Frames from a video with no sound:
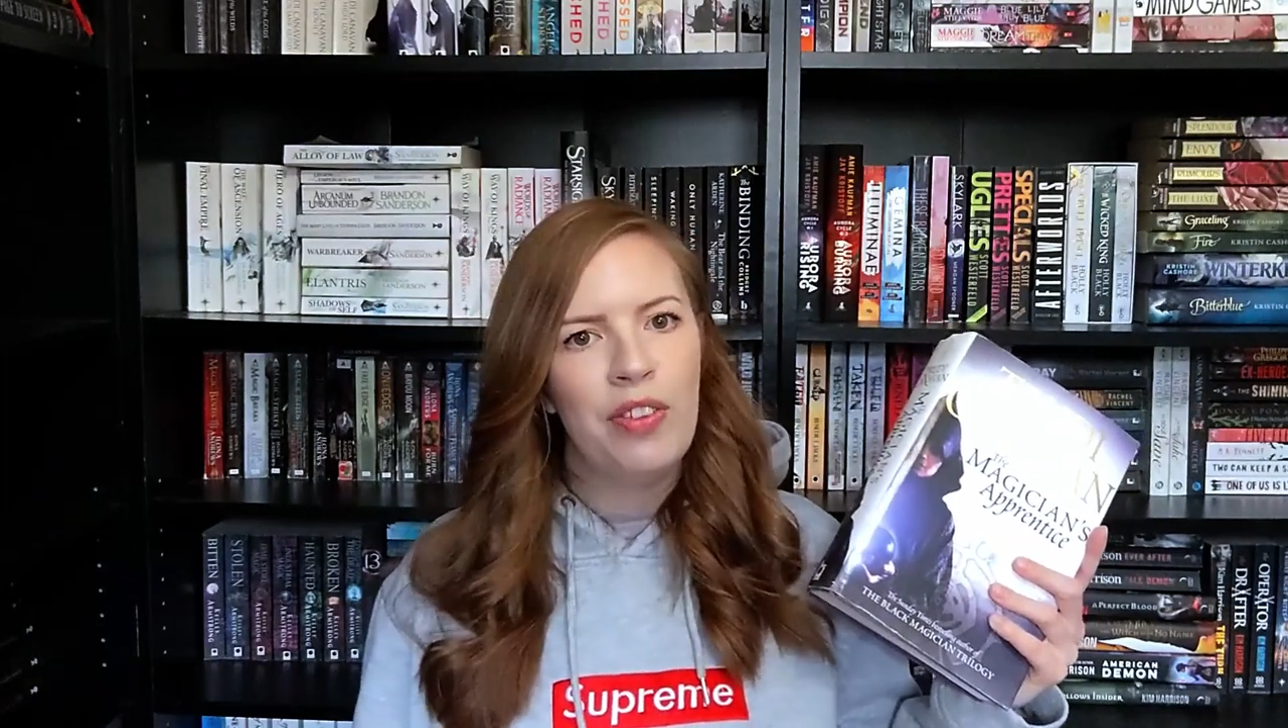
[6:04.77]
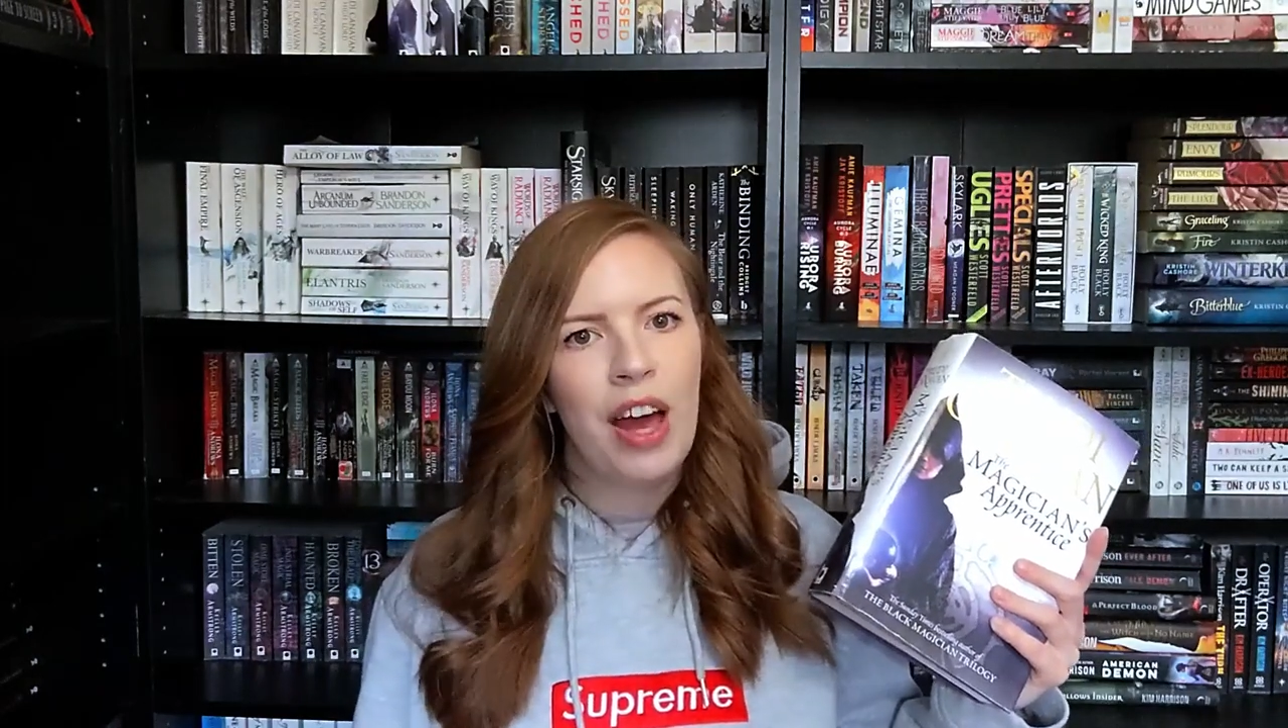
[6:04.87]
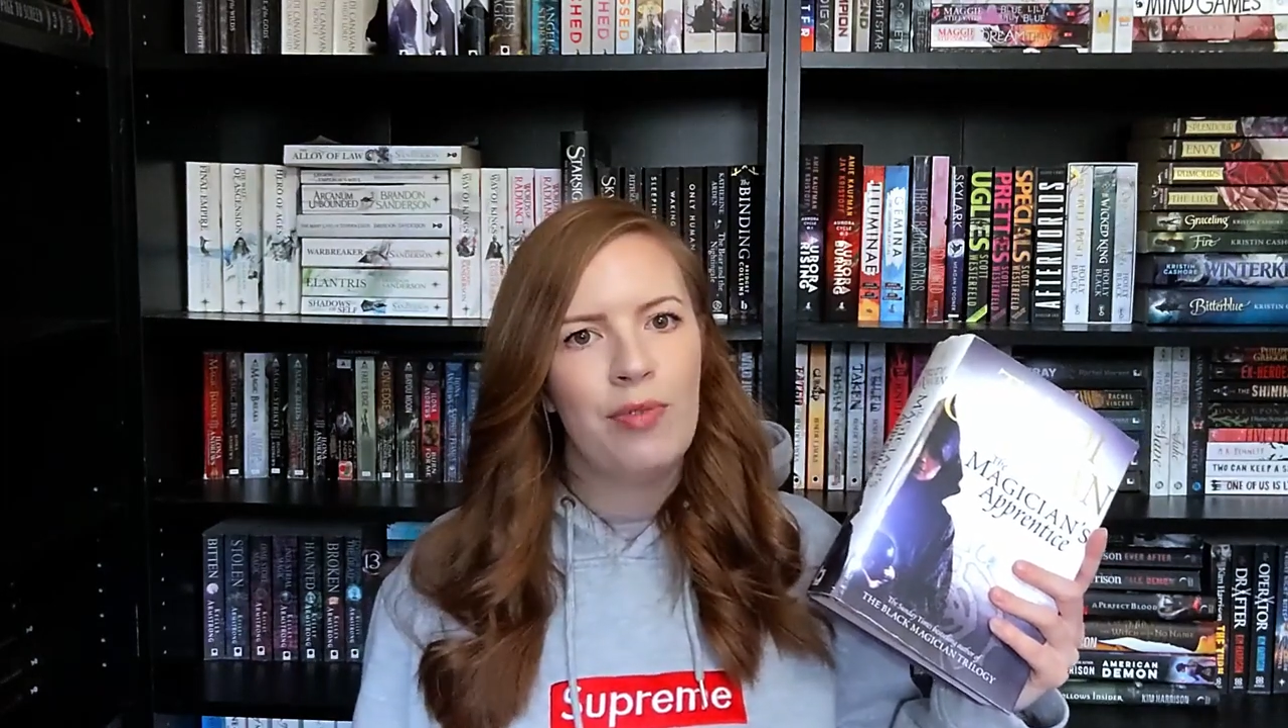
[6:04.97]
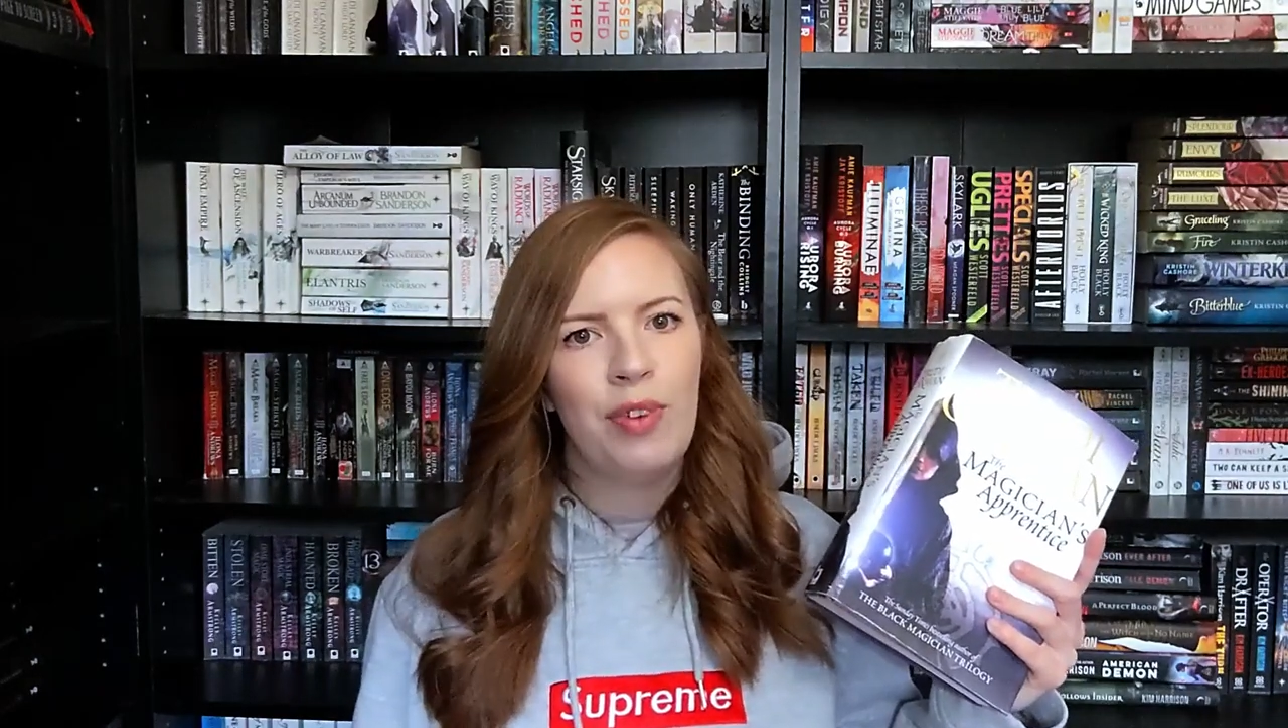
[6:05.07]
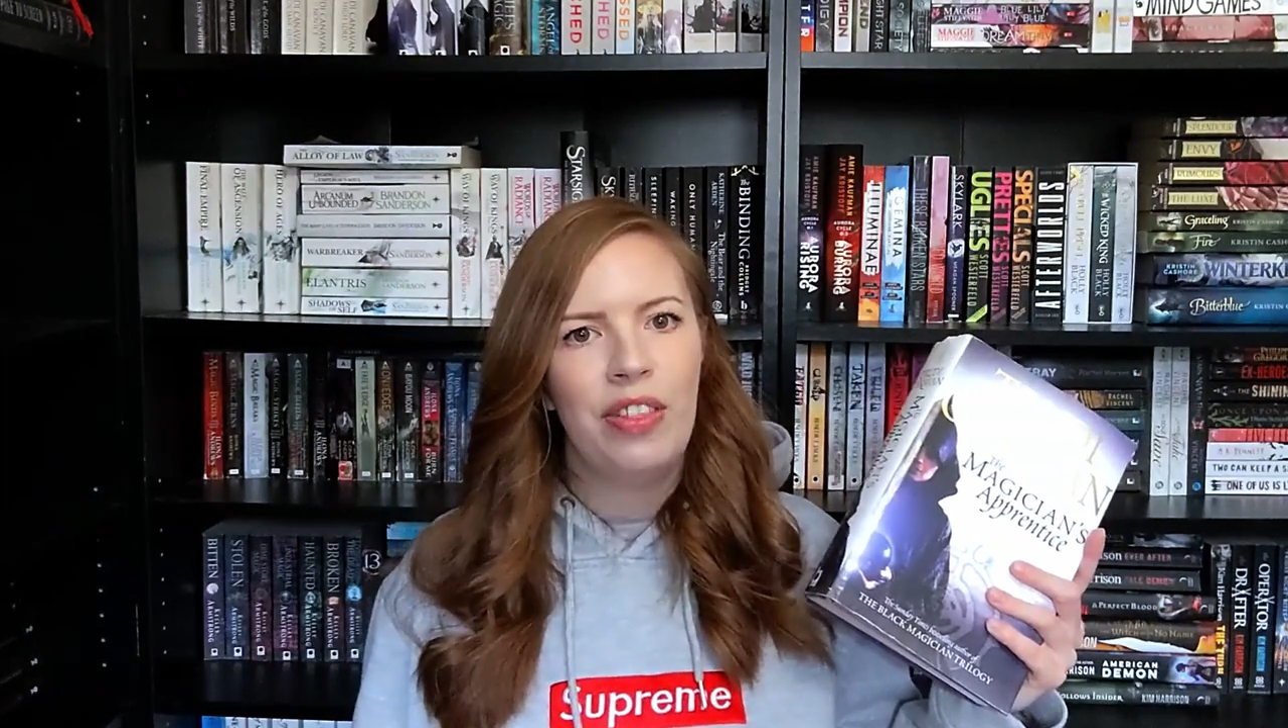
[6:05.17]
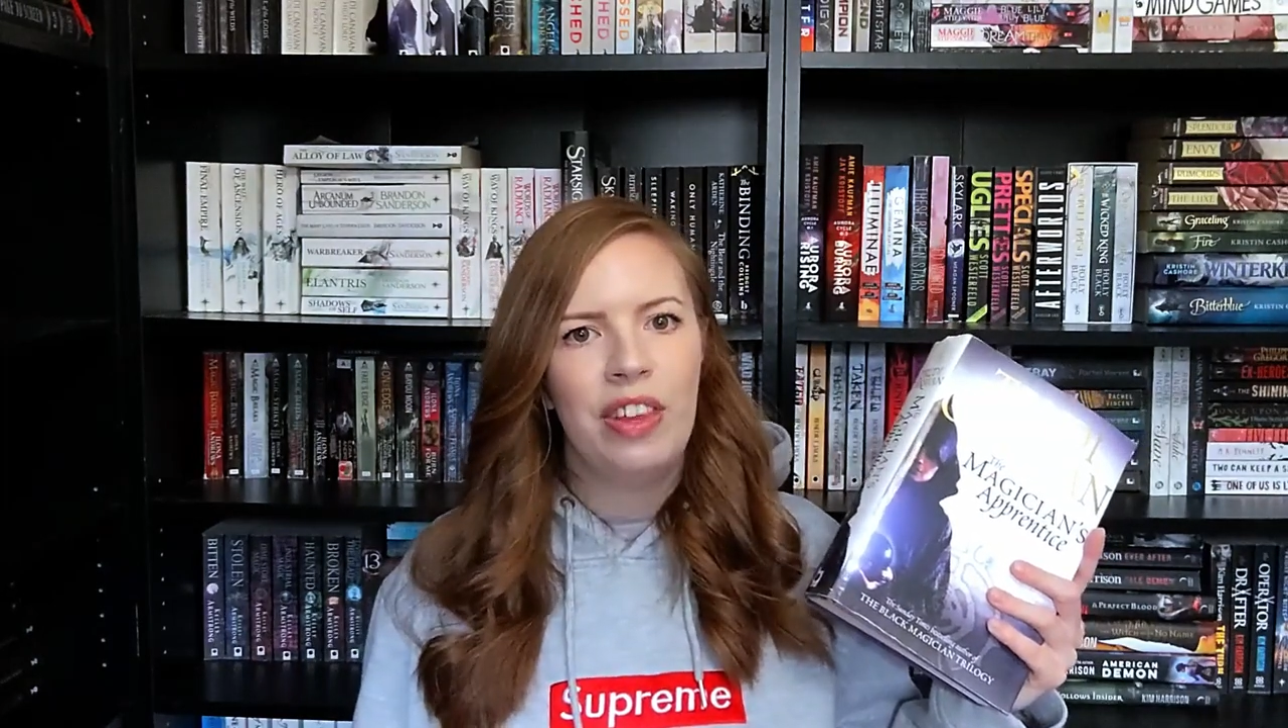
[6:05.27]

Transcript: if you haven't read